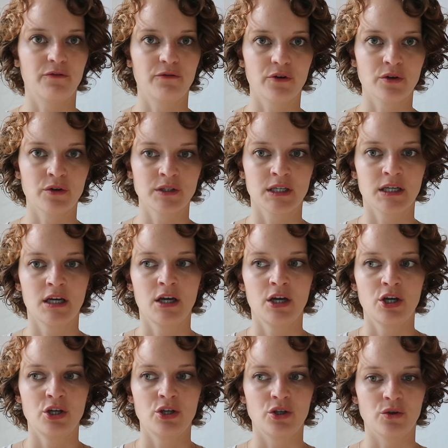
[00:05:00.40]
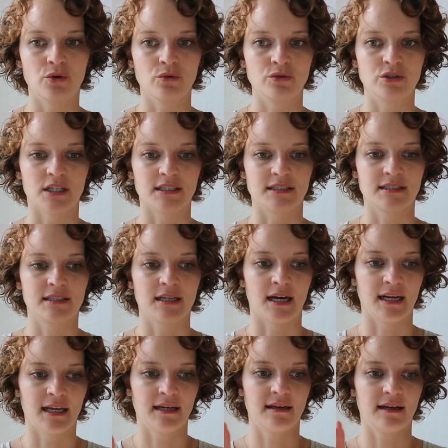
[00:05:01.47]
the fold, you just
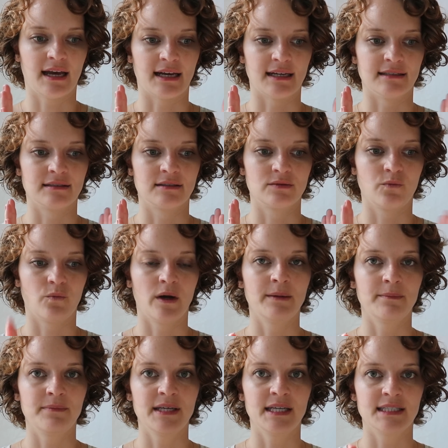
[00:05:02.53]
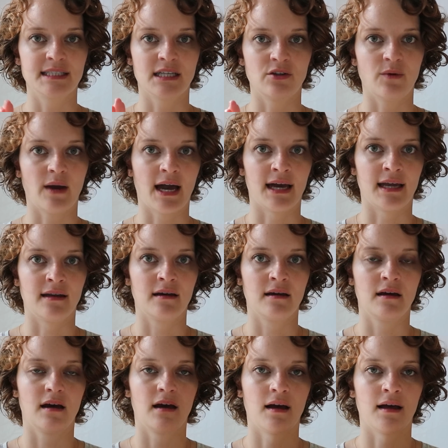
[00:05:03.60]
cut it as one piece, and you add
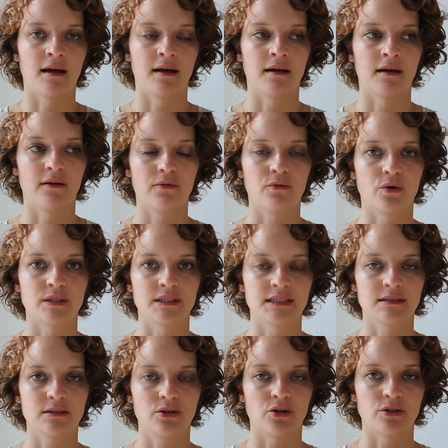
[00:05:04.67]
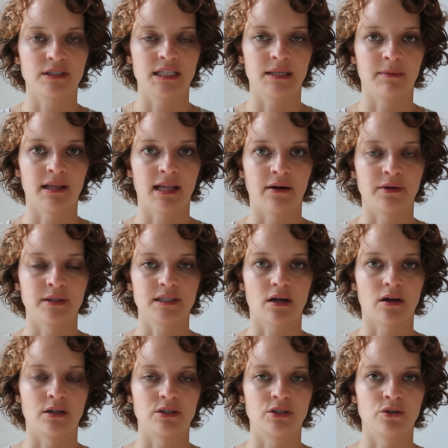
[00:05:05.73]
of course your seam allowance
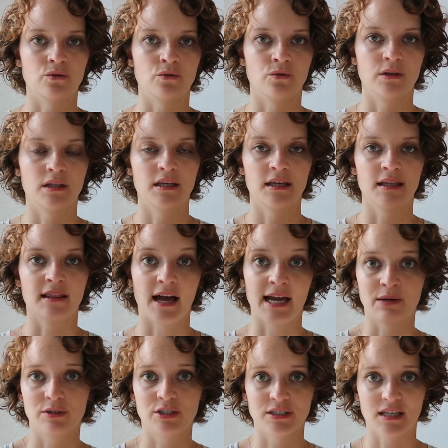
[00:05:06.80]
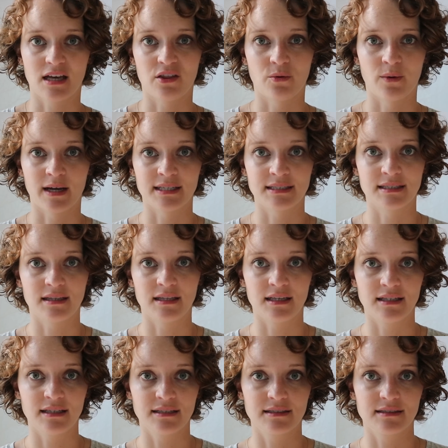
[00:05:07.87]
onto the line, which is otherwise
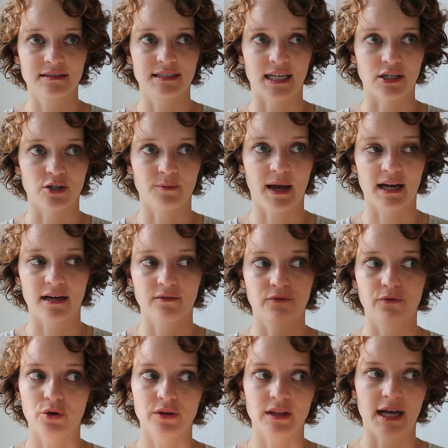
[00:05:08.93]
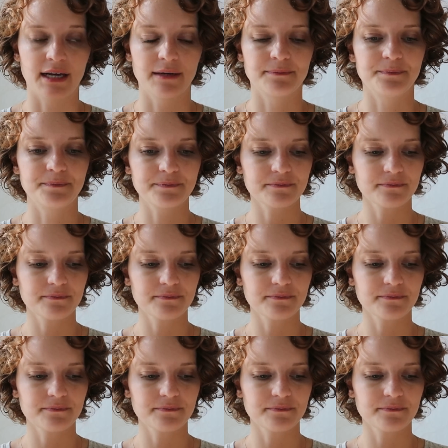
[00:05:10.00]
the center back fold line.